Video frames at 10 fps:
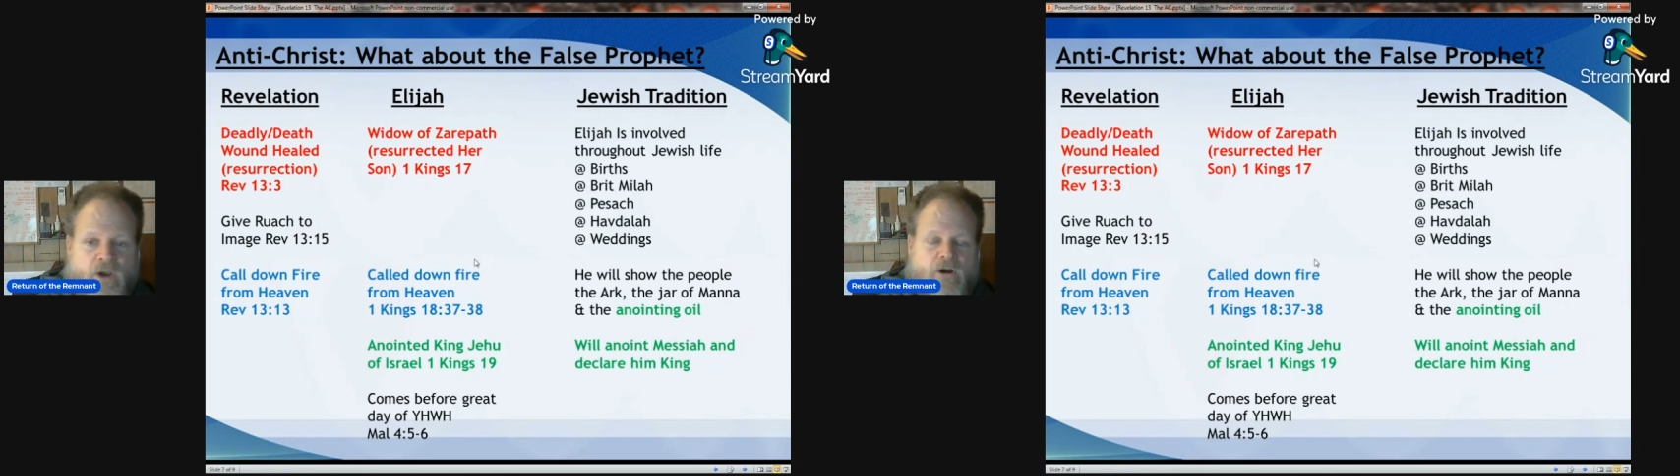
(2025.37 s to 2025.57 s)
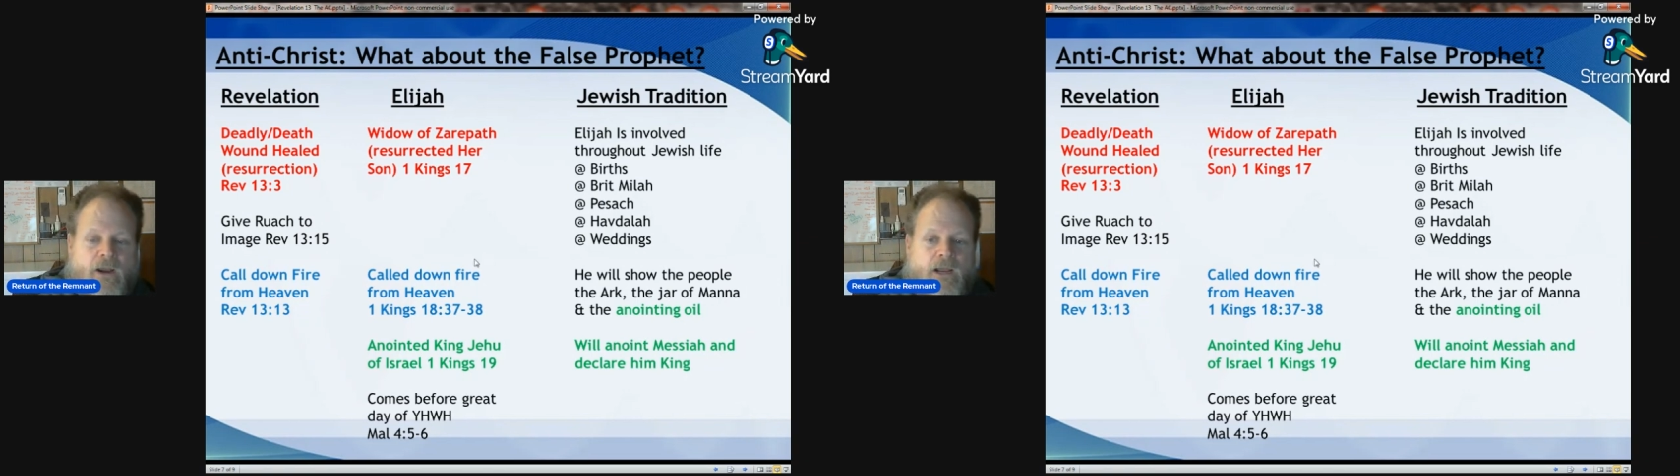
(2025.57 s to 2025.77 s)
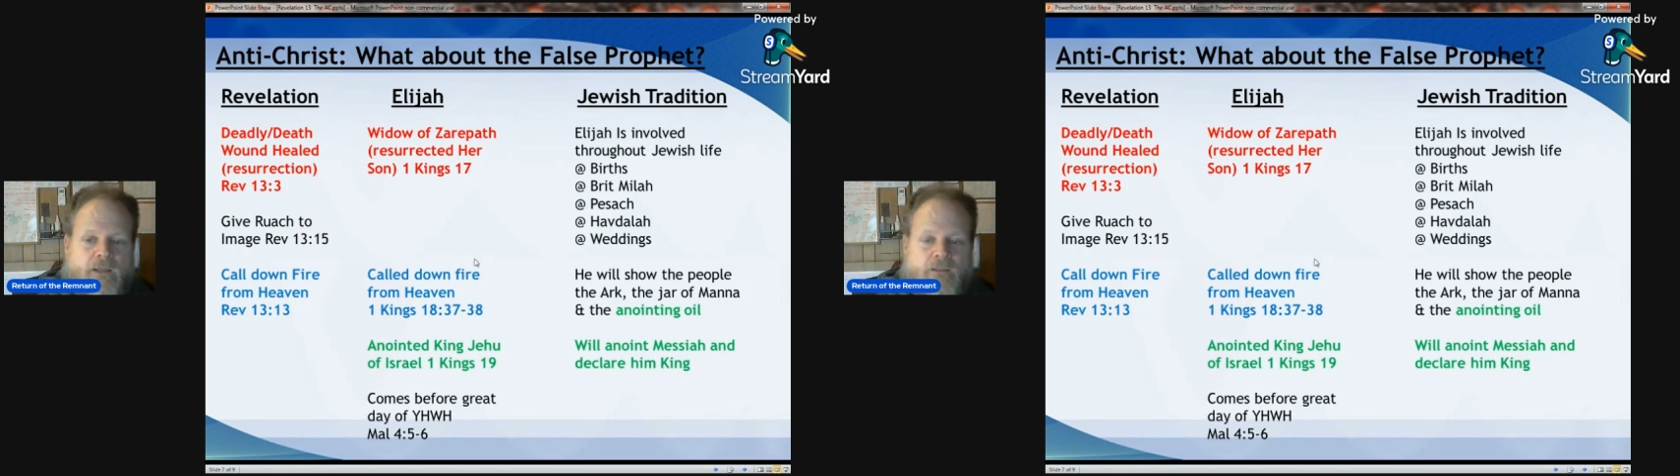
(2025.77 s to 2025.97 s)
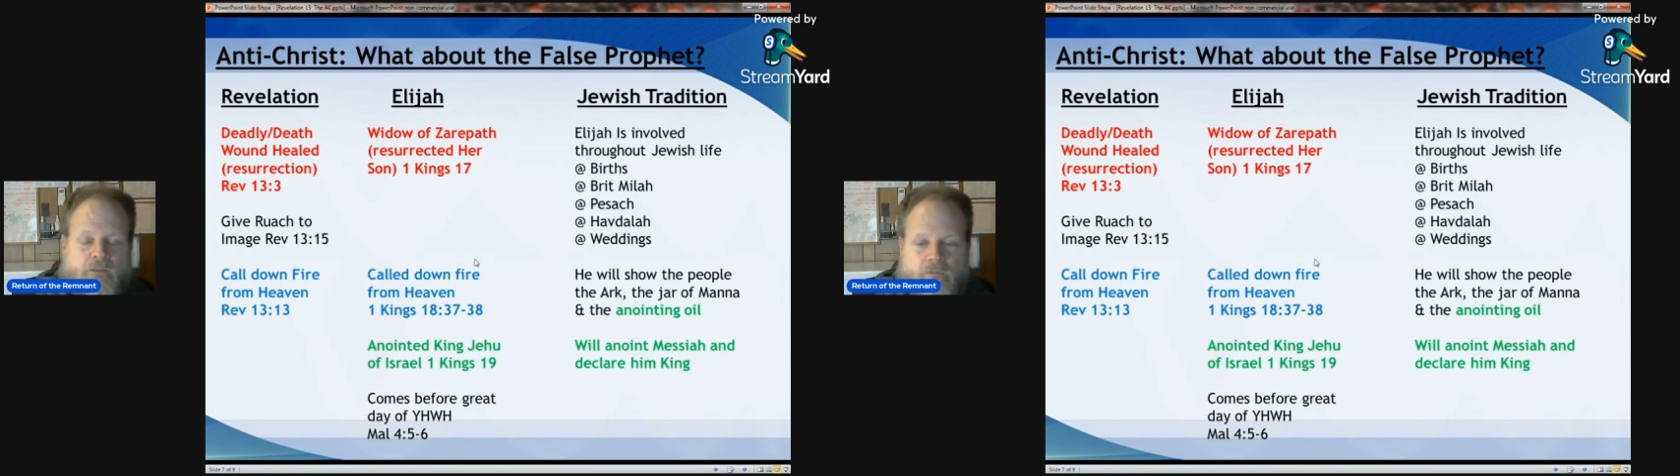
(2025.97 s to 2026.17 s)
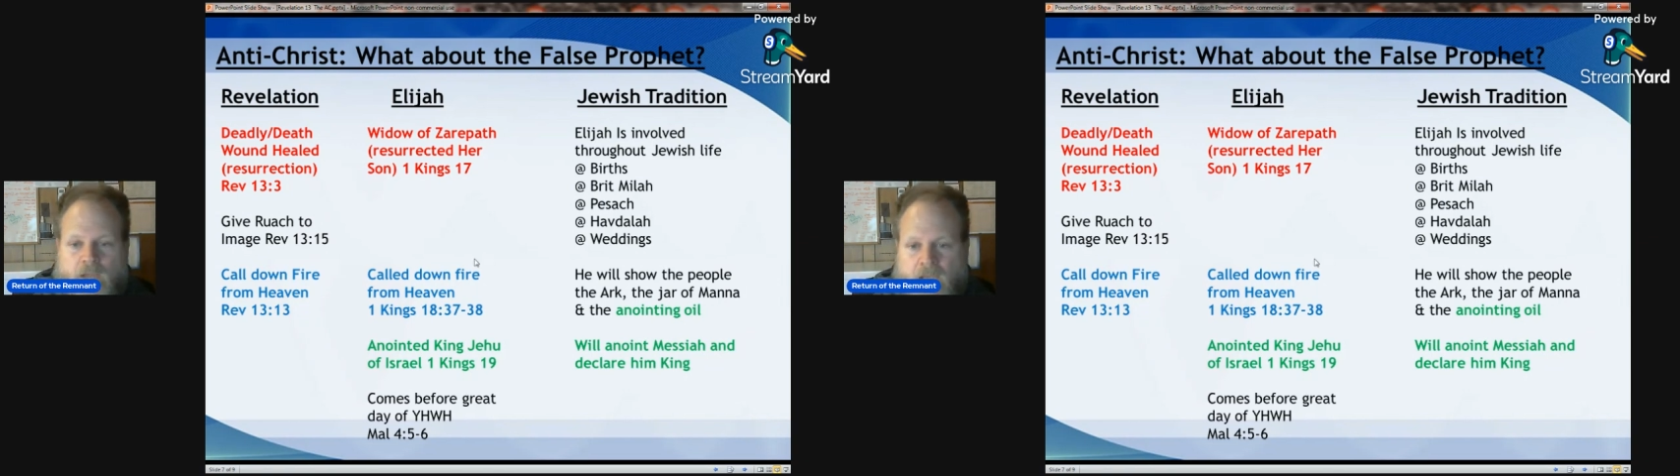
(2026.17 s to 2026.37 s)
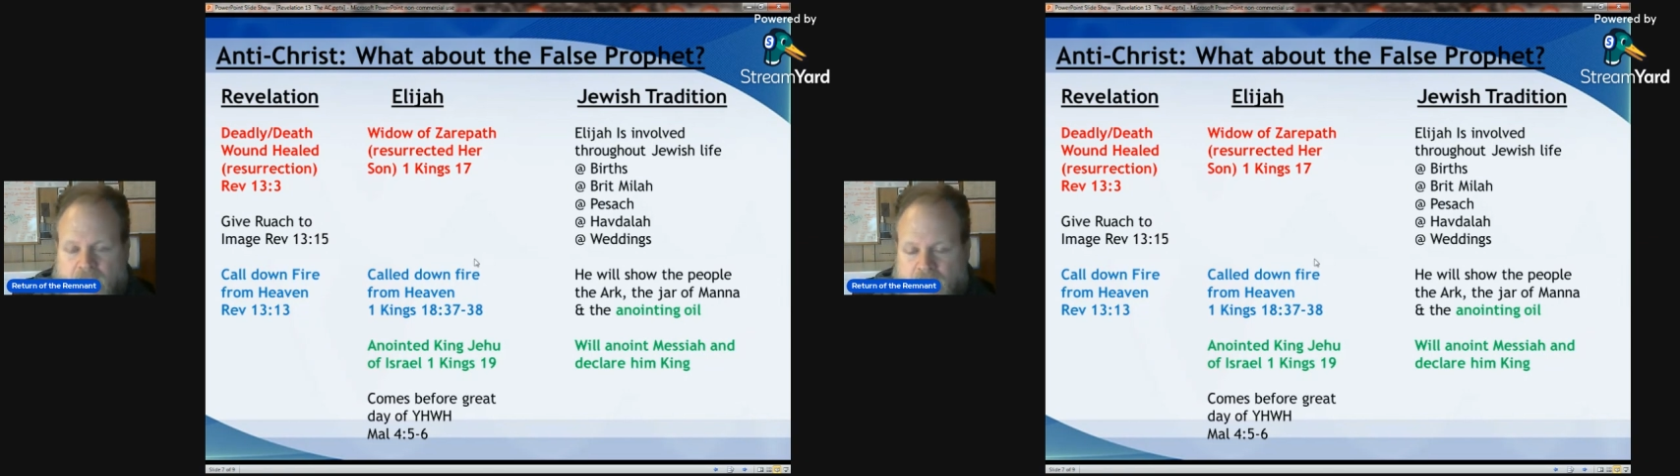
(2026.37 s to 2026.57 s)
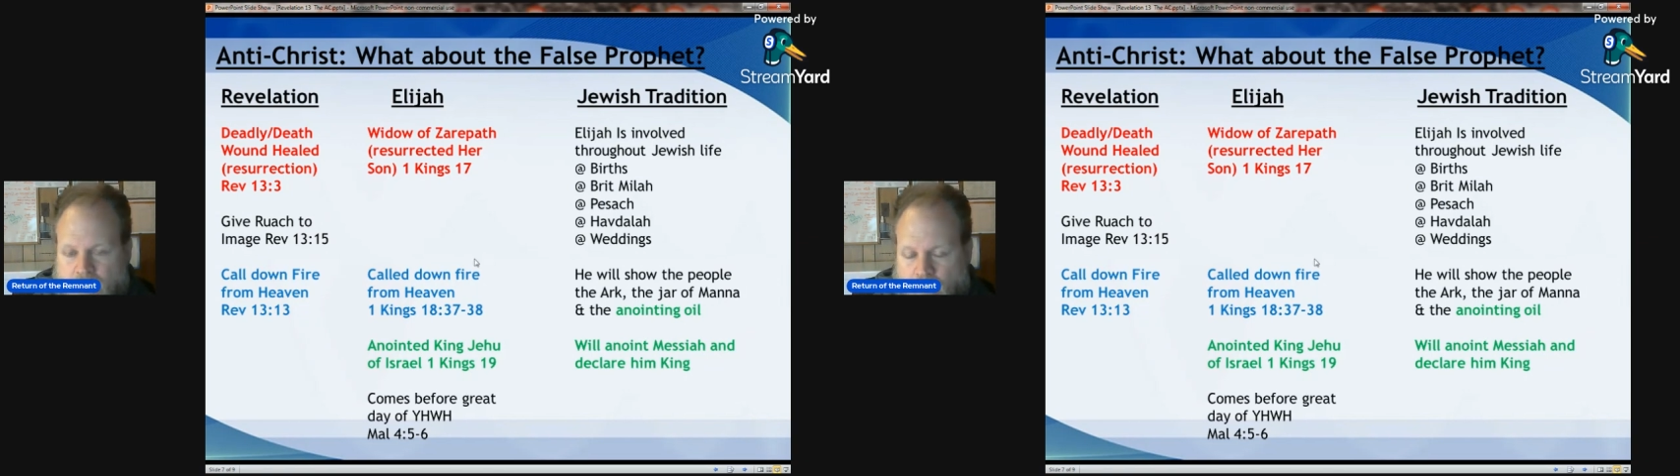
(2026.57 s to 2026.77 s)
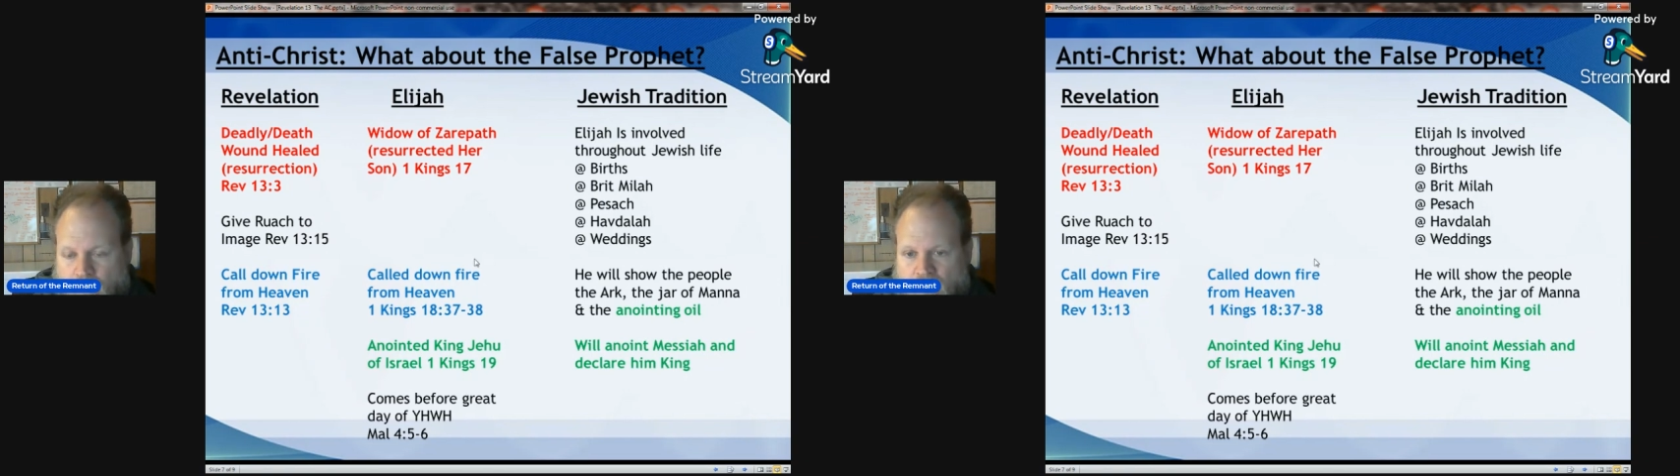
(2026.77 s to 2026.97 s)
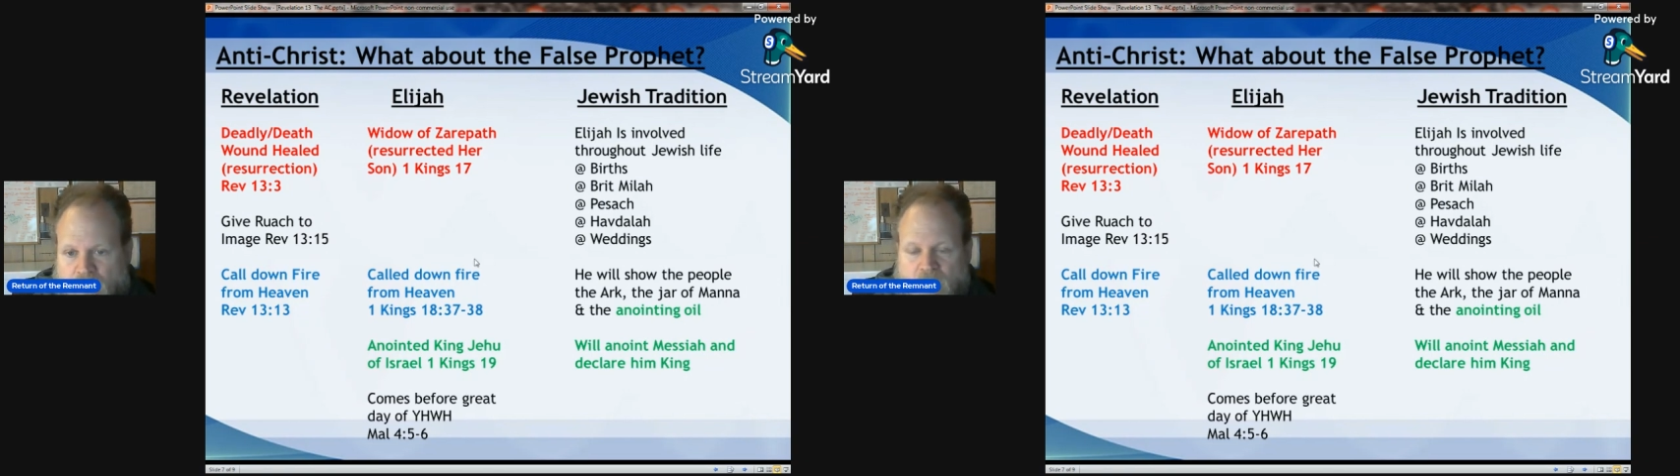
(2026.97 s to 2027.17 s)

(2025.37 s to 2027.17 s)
at the birth